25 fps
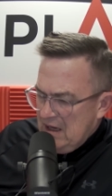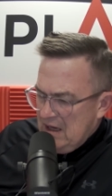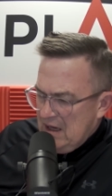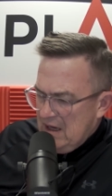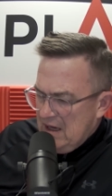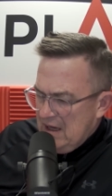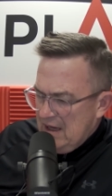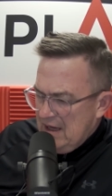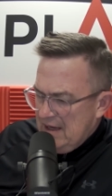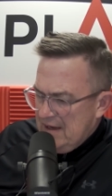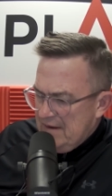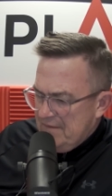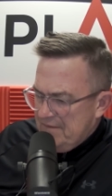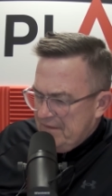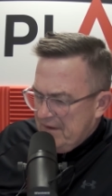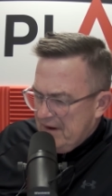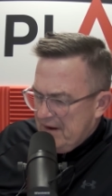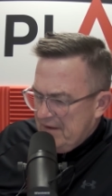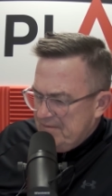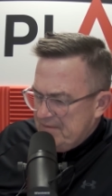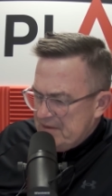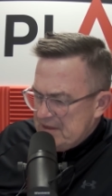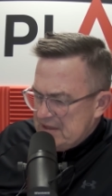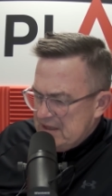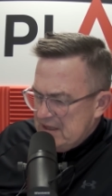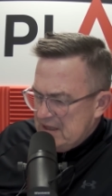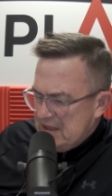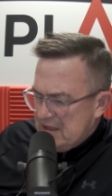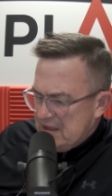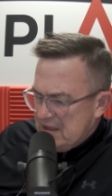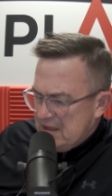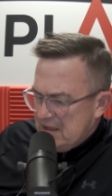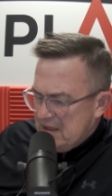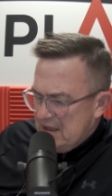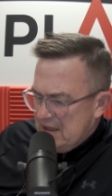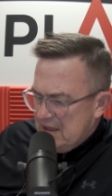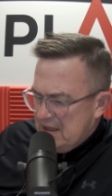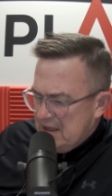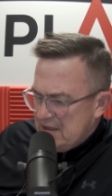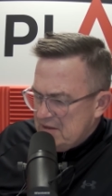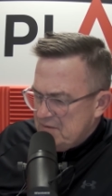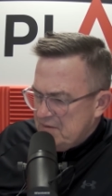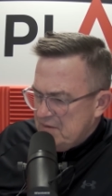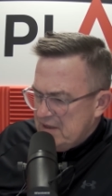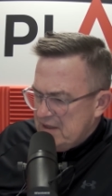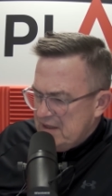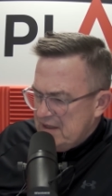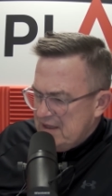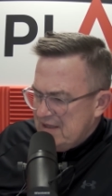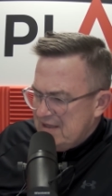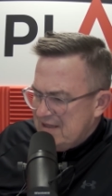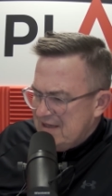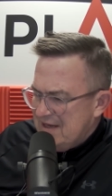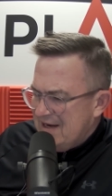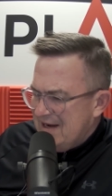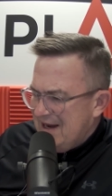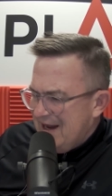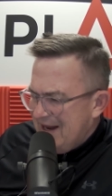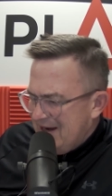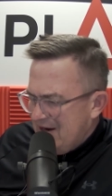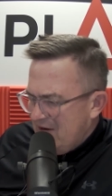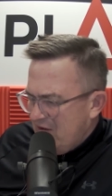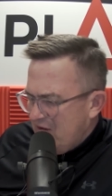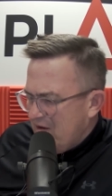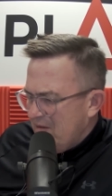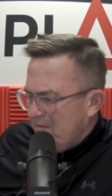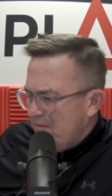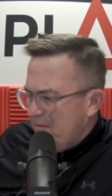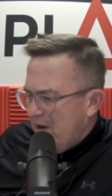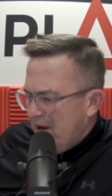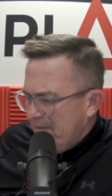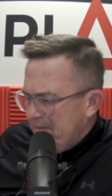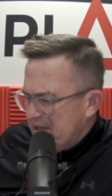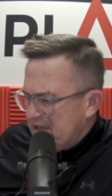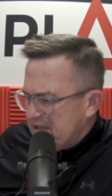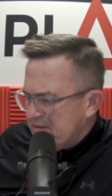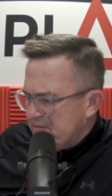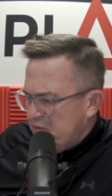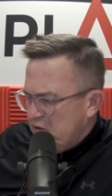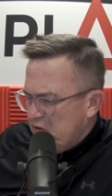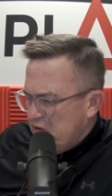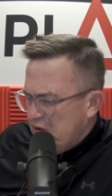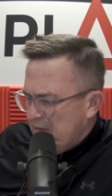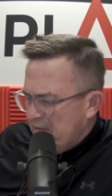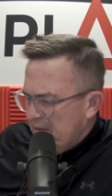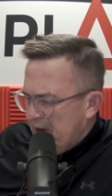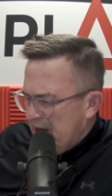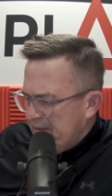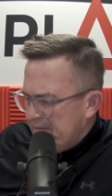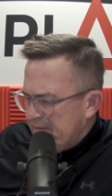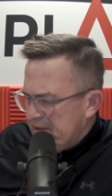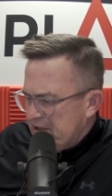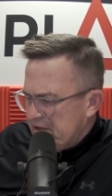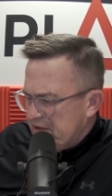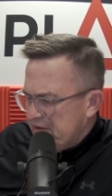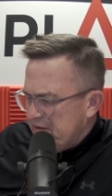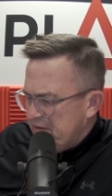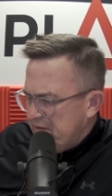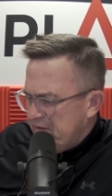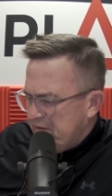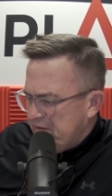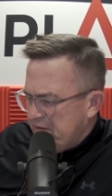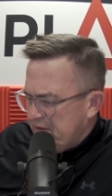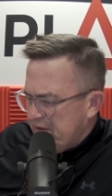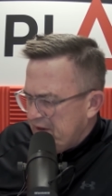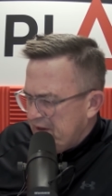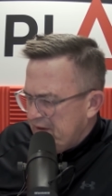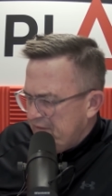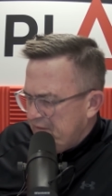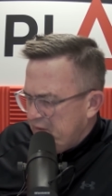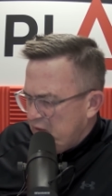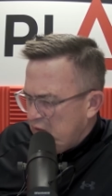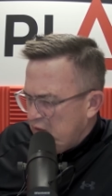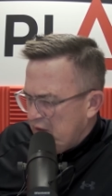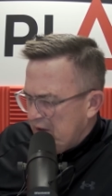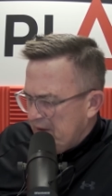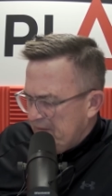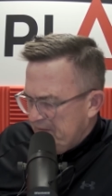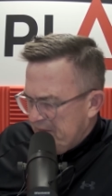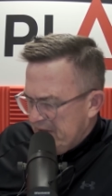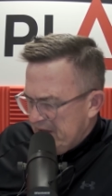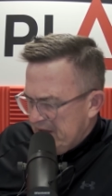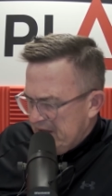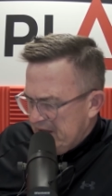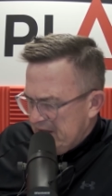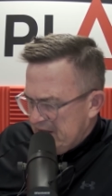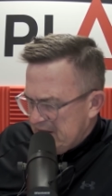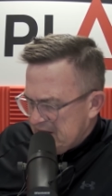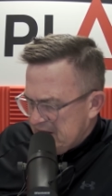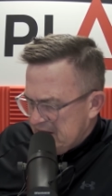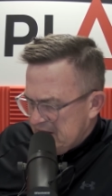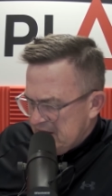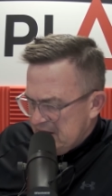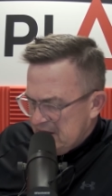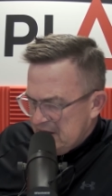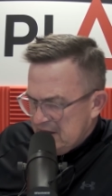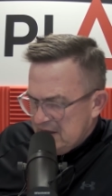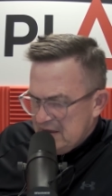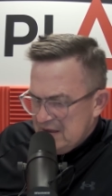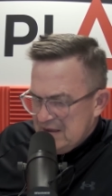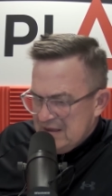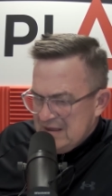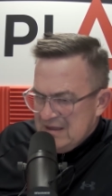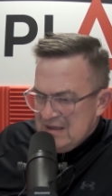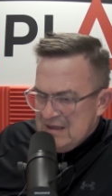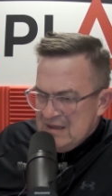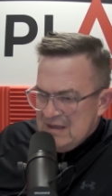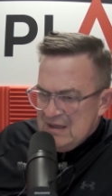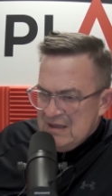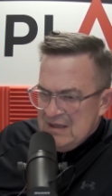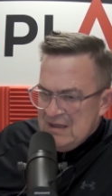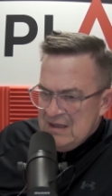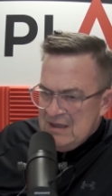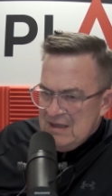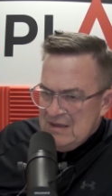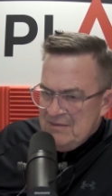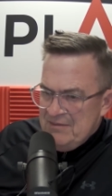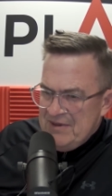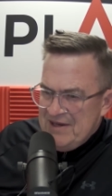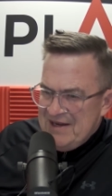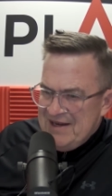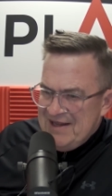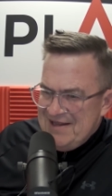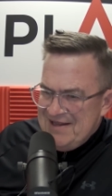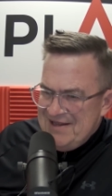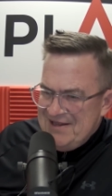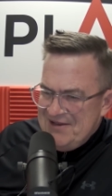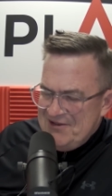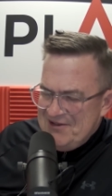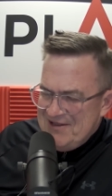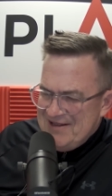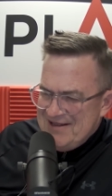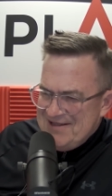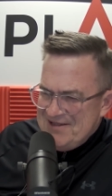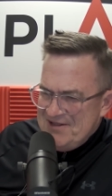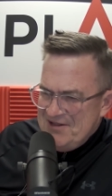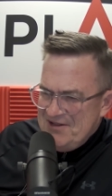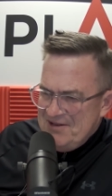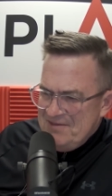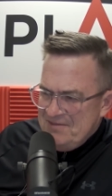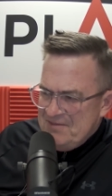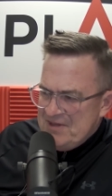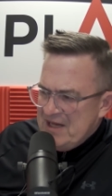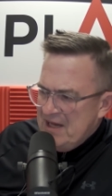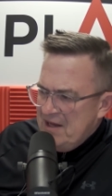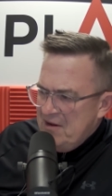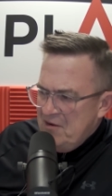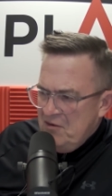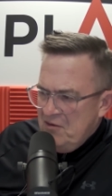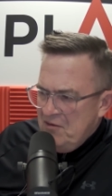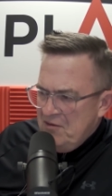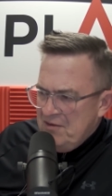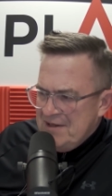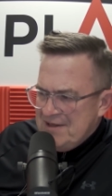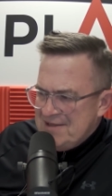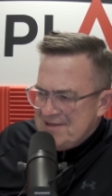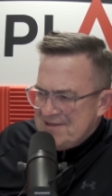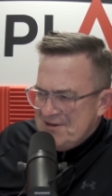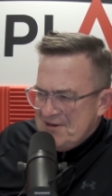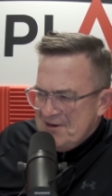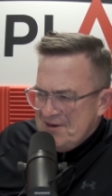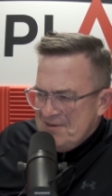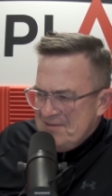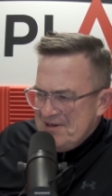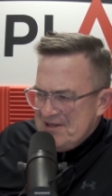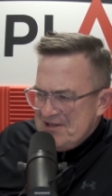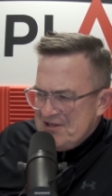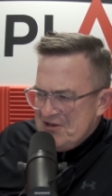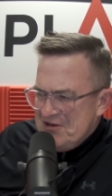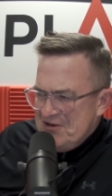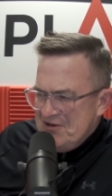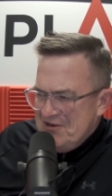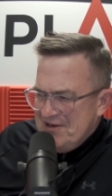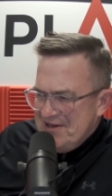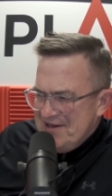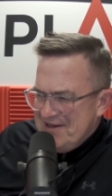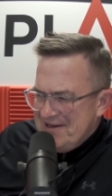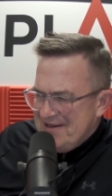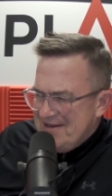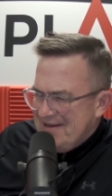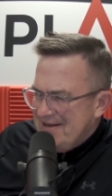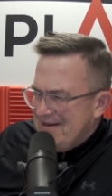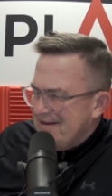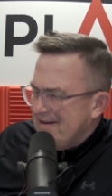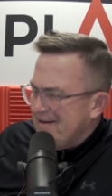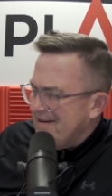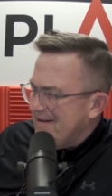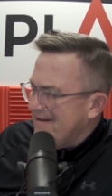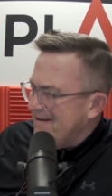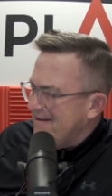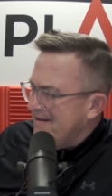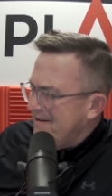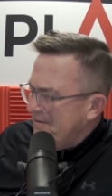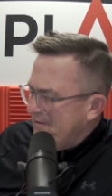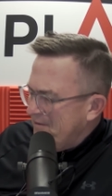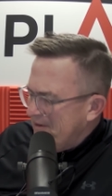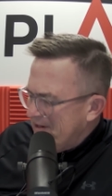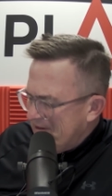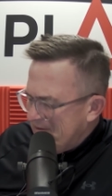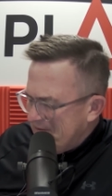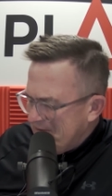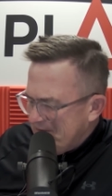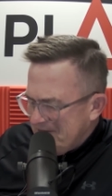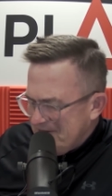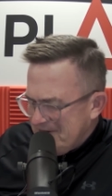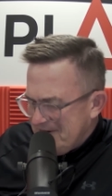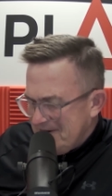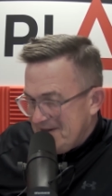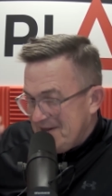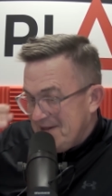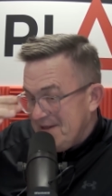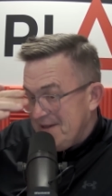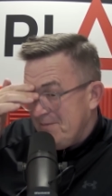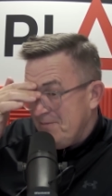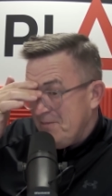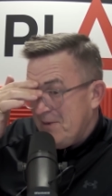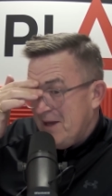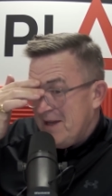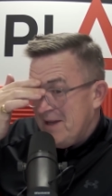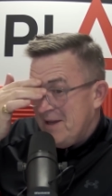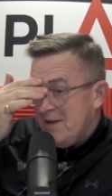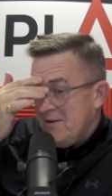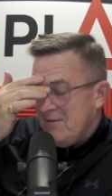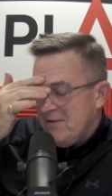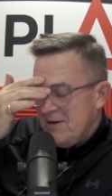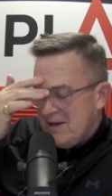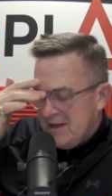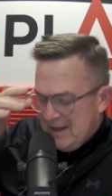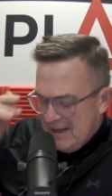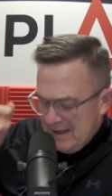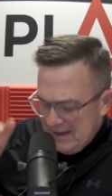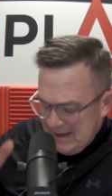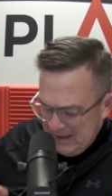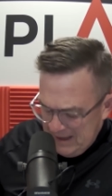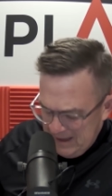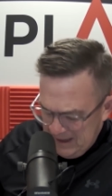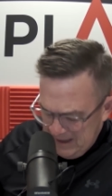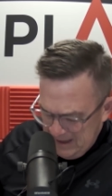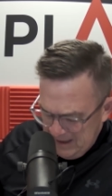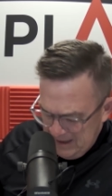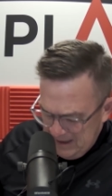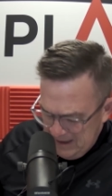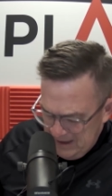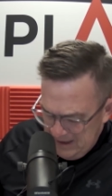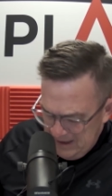Uh, at 5%, and that's what you need to get. And look, it might be small, it might be two, three, four MPs. But as uh, you just heard him say, oh, it's not a majority yet. Are we talking Kingmaker again?